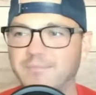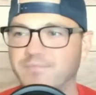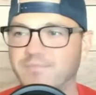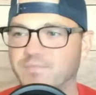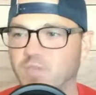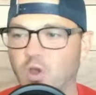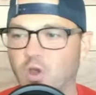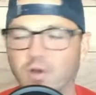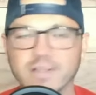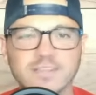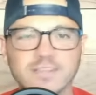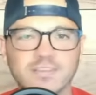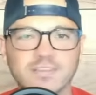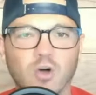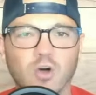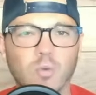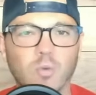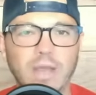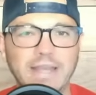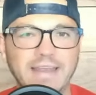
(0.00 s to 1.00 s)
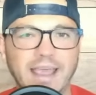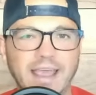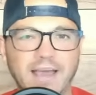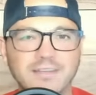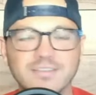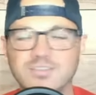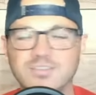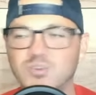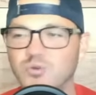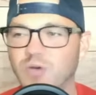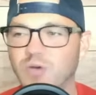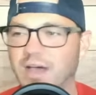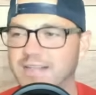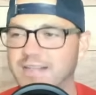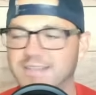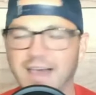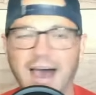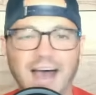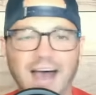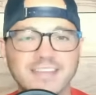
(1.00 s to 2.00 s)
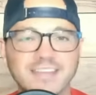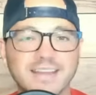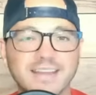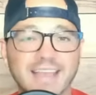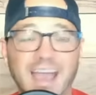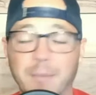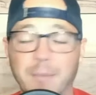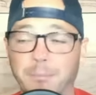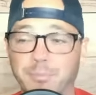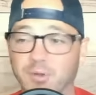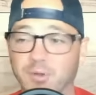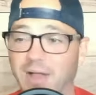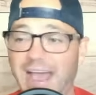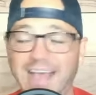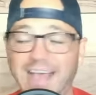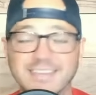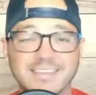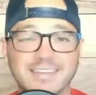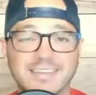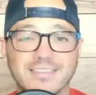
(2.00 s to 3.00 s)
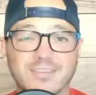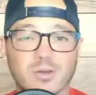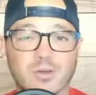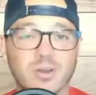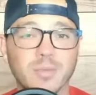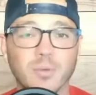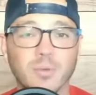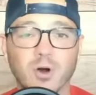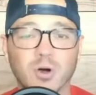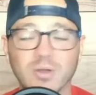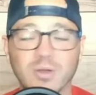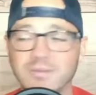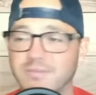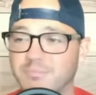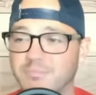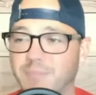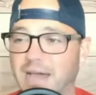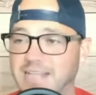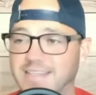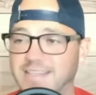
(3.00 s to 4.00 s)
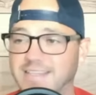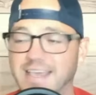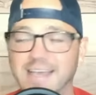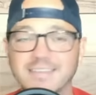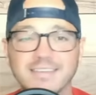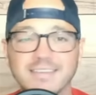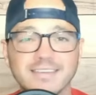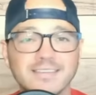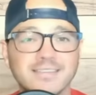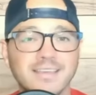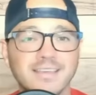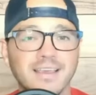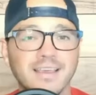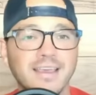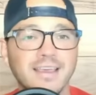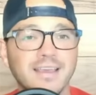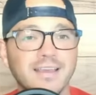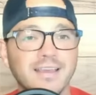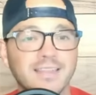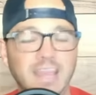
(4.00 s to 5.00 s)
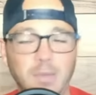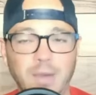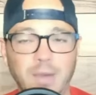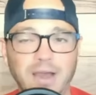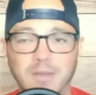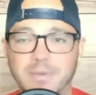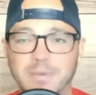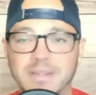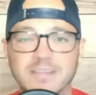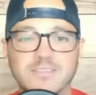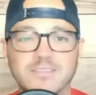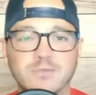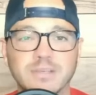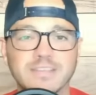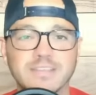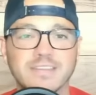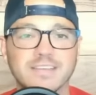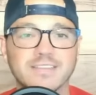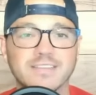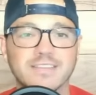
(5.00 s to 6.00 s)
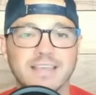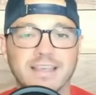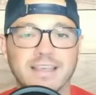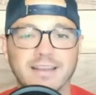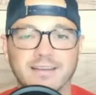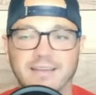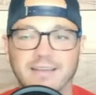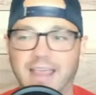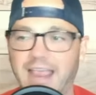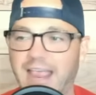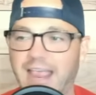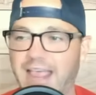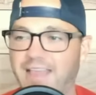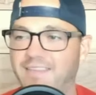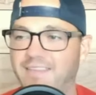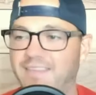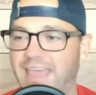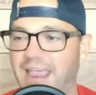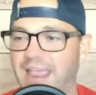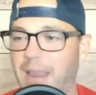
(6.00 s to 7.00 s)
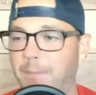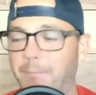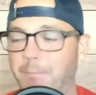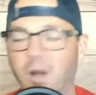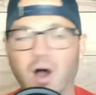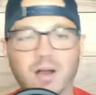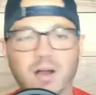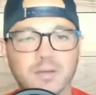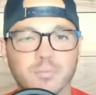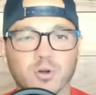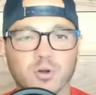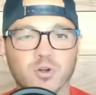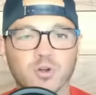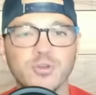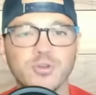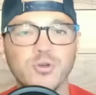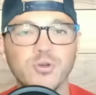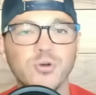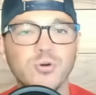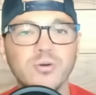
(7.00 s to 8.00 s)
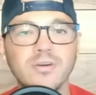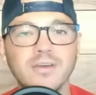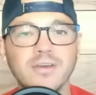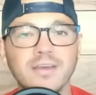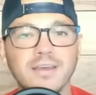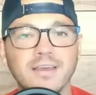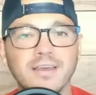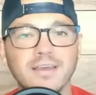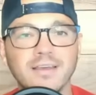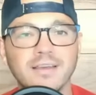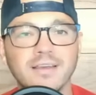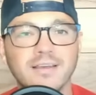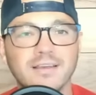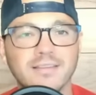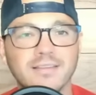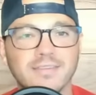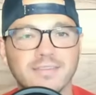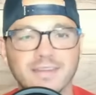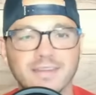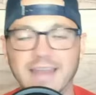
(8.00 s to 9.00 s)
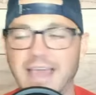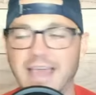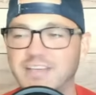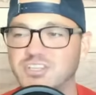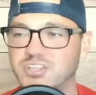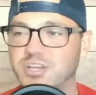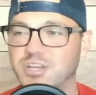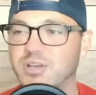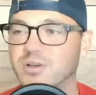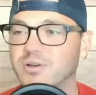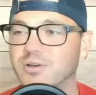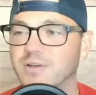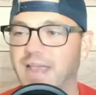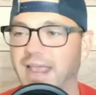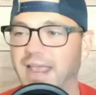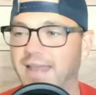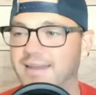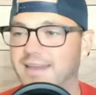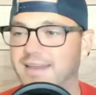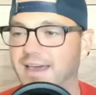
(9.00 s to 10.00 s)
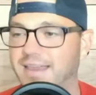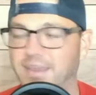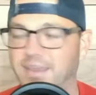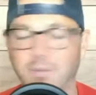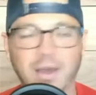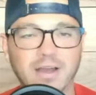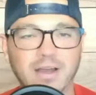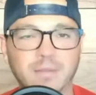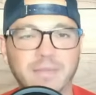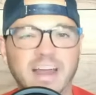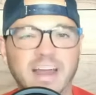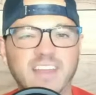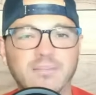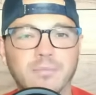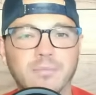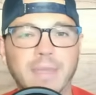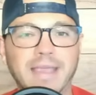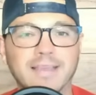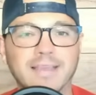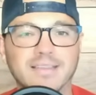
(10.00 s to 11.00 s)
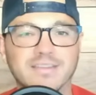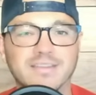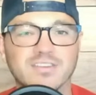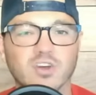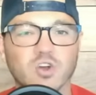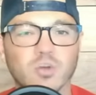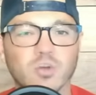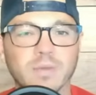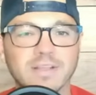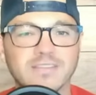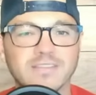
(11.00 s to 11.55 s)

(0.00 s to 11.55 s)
Arkansas went down to Austin and got blasted 30-balled by Texas. They wound up in the Sweet 16, and they punked Purdue the next year, and they wound up not even making the tournament.